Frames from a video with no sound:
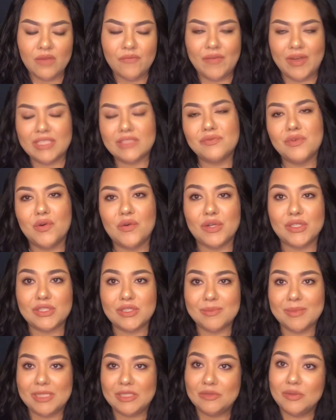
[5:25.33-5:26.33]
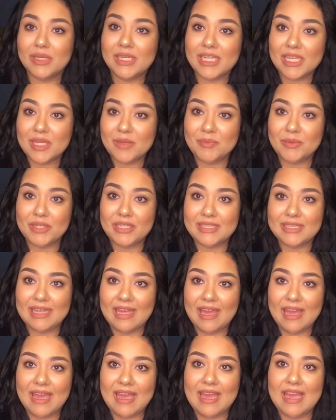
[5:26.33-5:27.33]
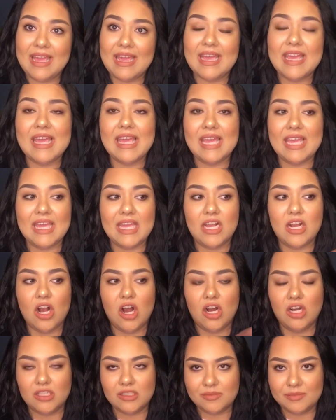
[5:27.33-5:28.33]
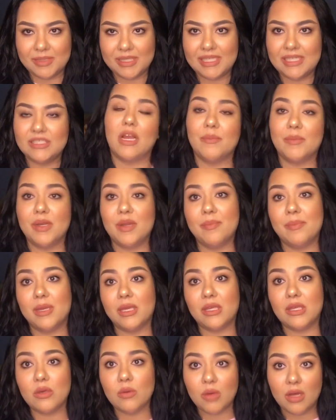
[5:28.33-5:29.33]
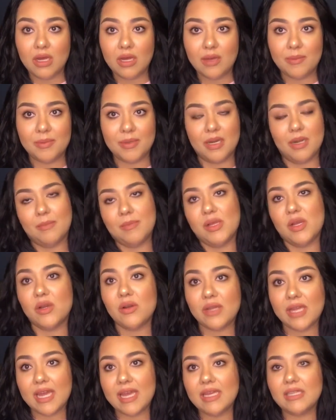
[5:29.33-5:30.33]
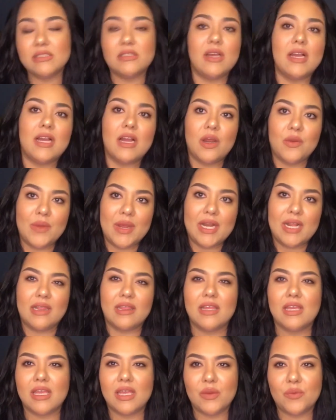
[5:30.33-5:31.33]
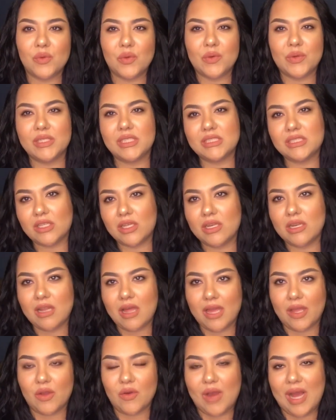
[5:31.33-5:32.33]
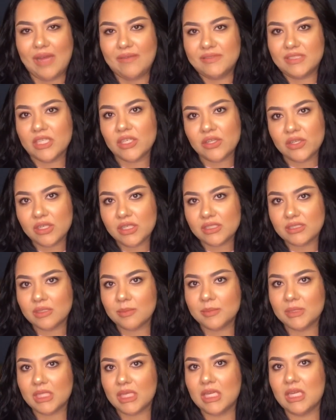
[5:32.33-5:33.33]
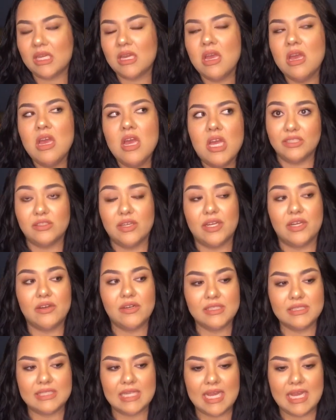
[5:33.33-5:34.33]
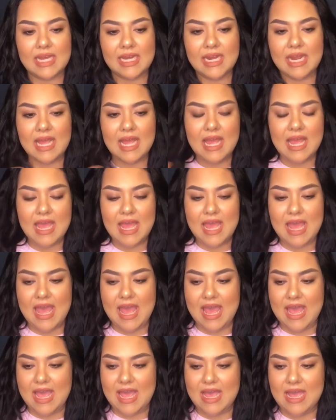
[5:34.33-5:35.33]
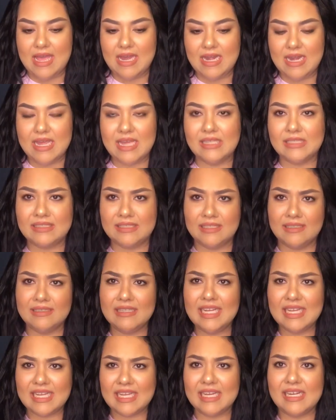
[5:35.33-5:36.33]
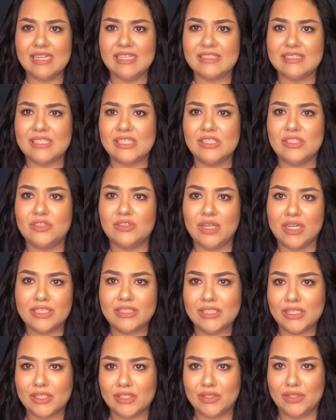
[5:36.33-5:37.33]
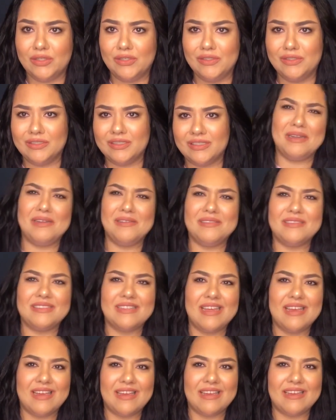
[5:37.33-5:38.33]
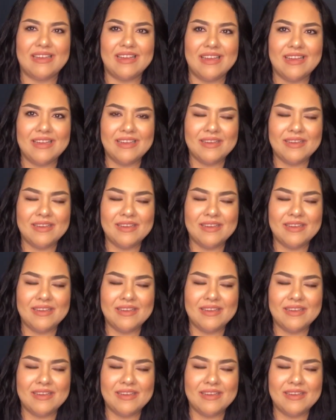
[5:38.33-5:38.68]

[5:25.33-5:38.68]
Fast forward to my 20th birthday, he called me, I'm gonna pick you up, and I'm like, okay. So I got ready thinking we were just gonna like go have dinner or something. So I go outside and he's still like in his construction clothes, and I was like,